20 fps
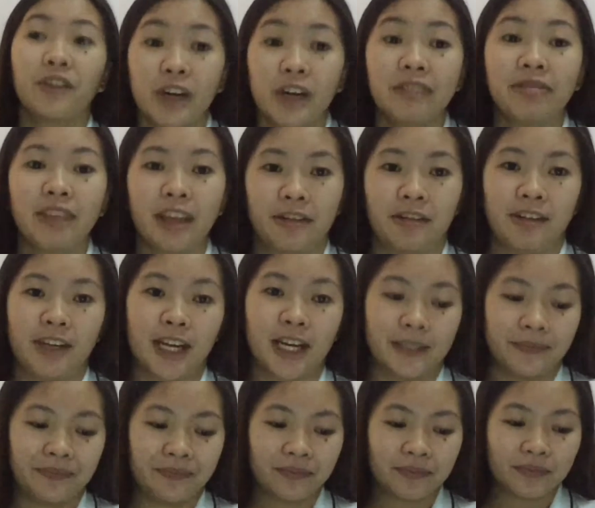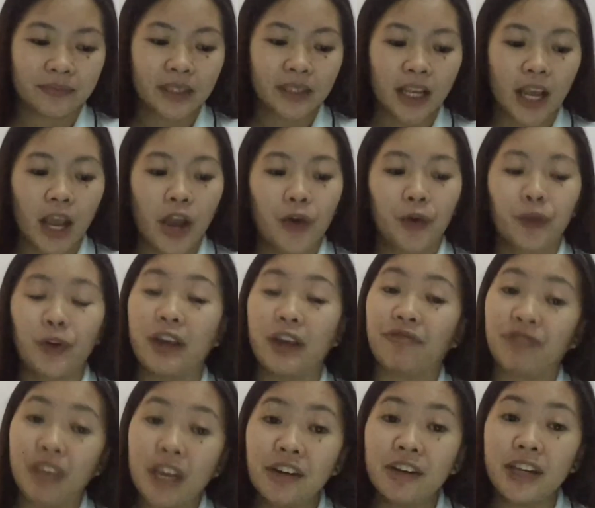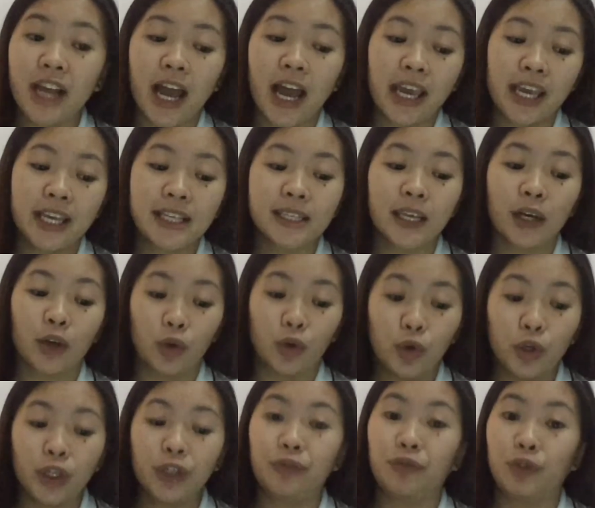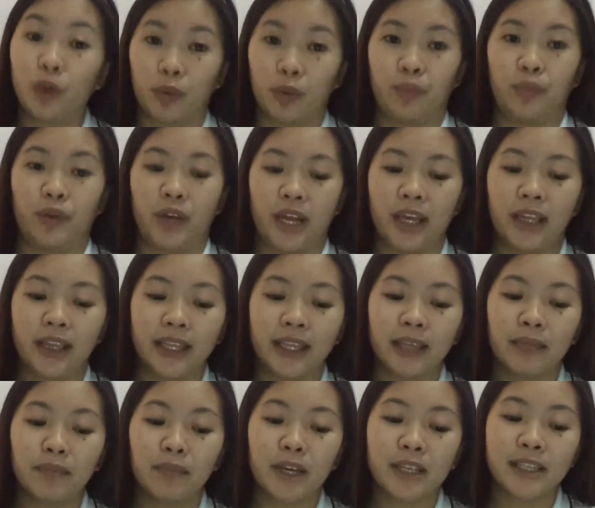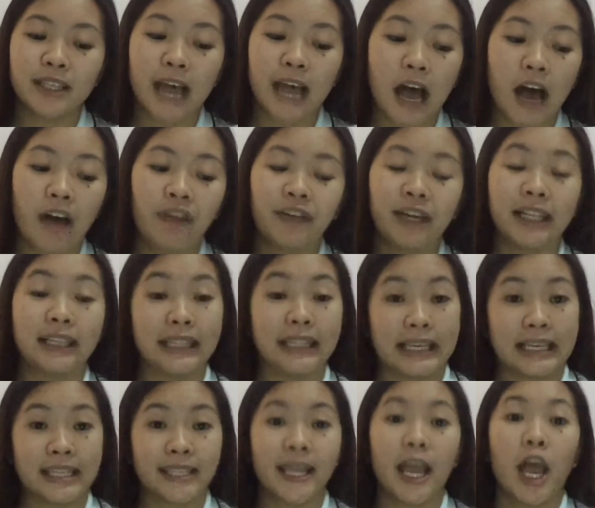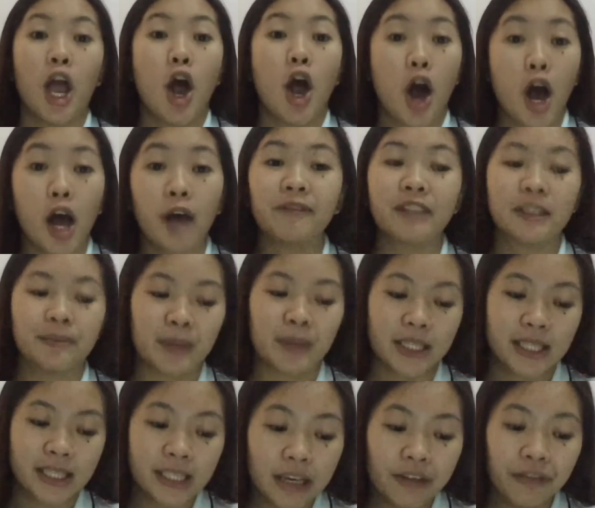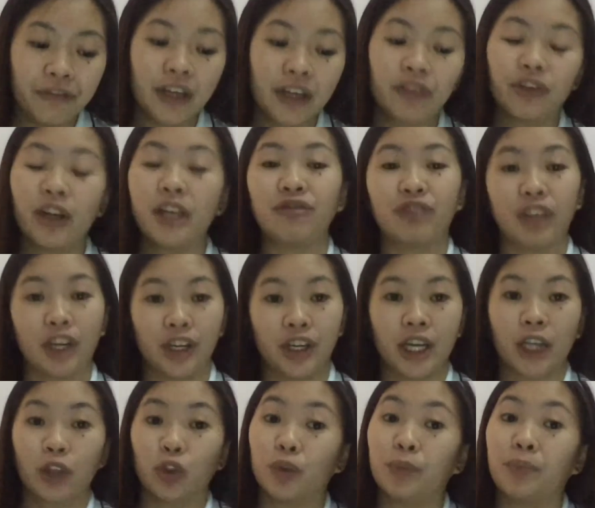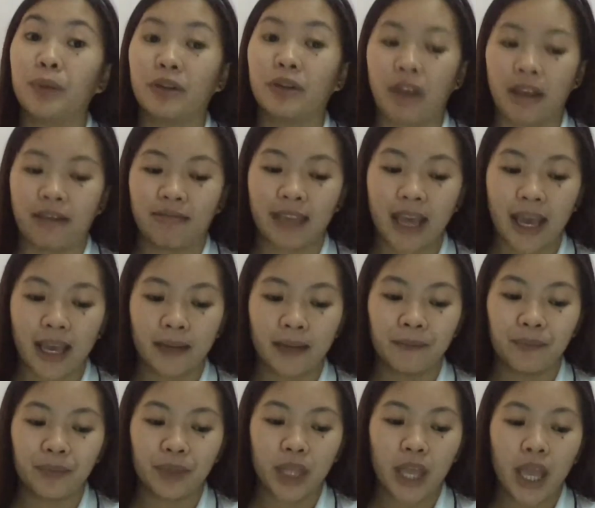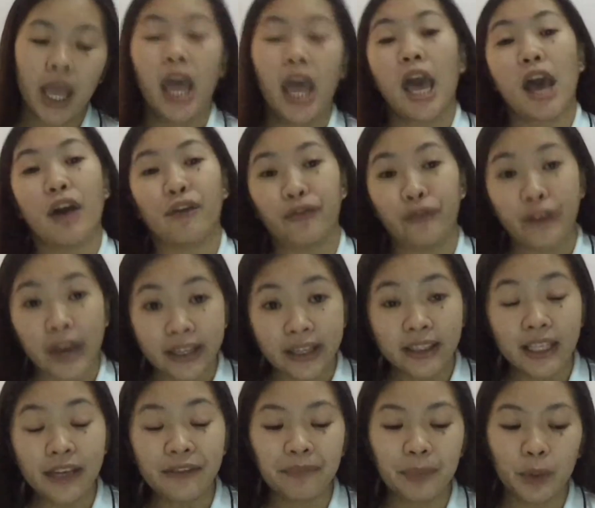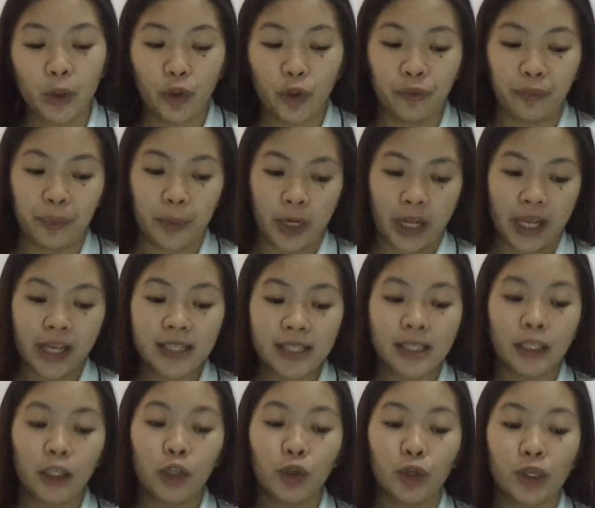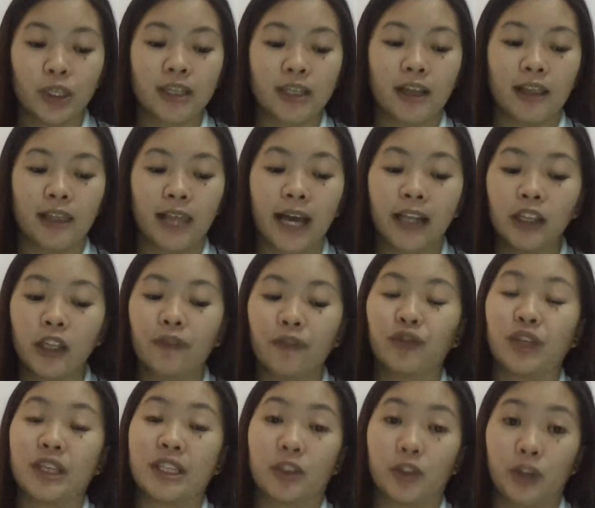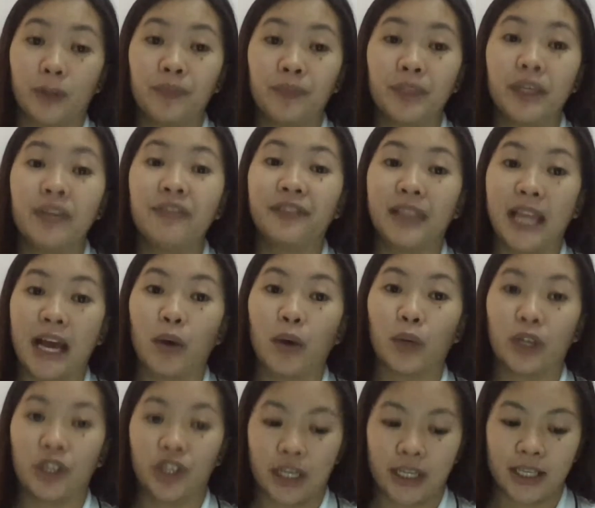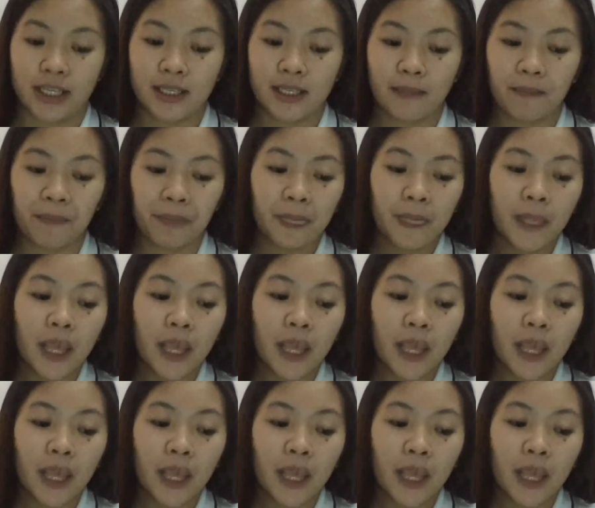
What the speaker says: criteria. Criteria is a good rubric that must have a list of specific criteria to be rated. Effective rubrics use a lot of descriptive languages.